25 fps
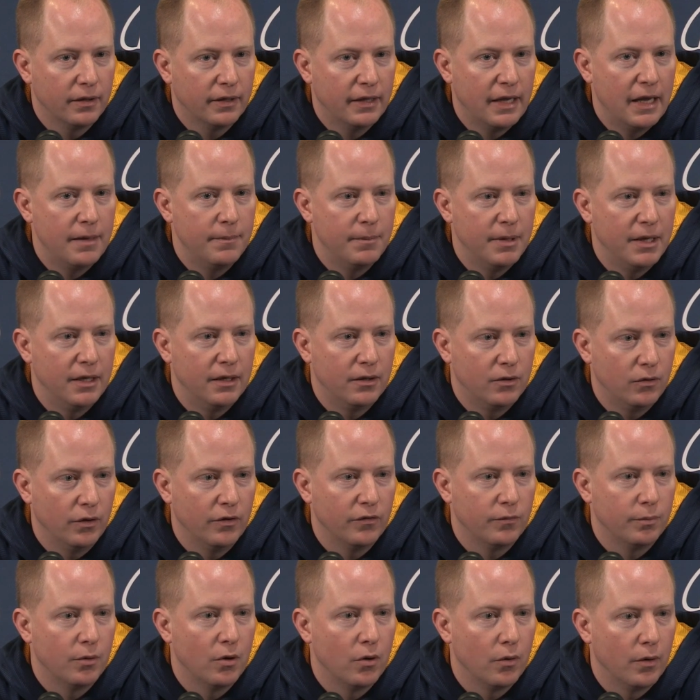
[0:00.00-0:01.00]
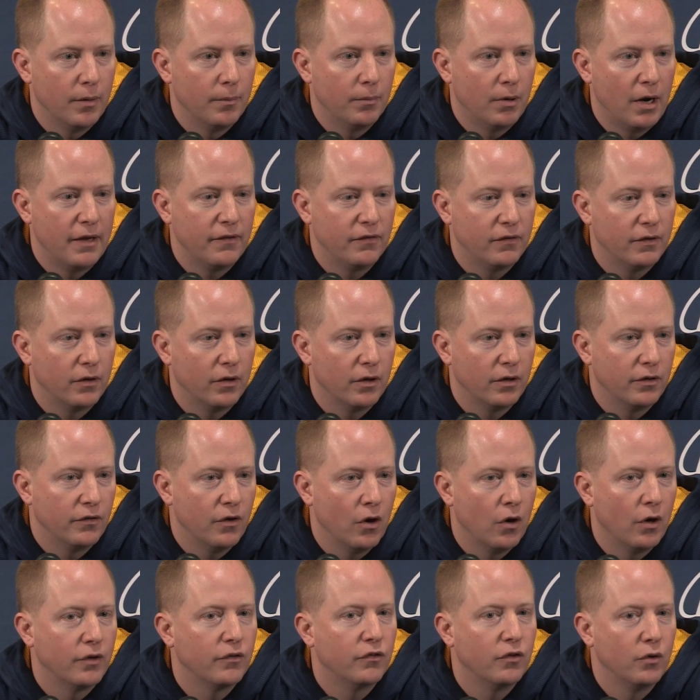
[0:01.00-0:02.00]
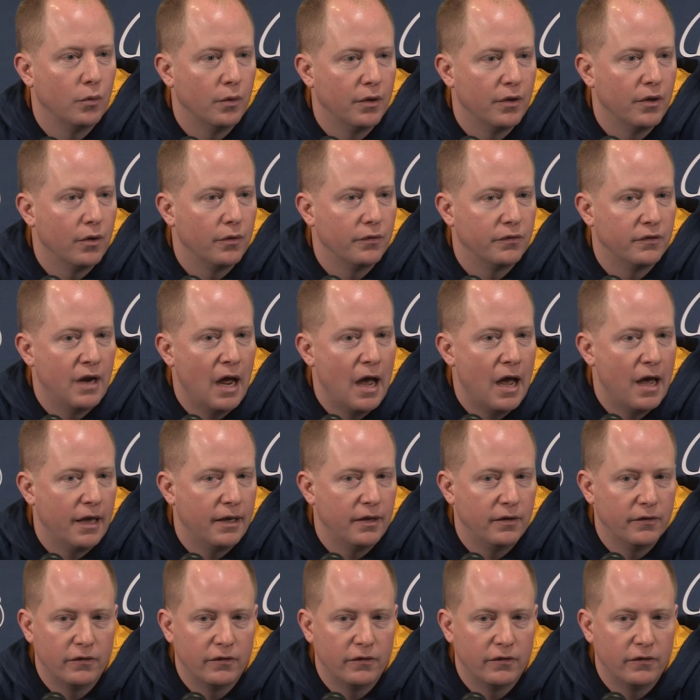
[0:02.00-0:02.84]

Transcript: KB, Chris Brewer, and Bryson are are two of those nine.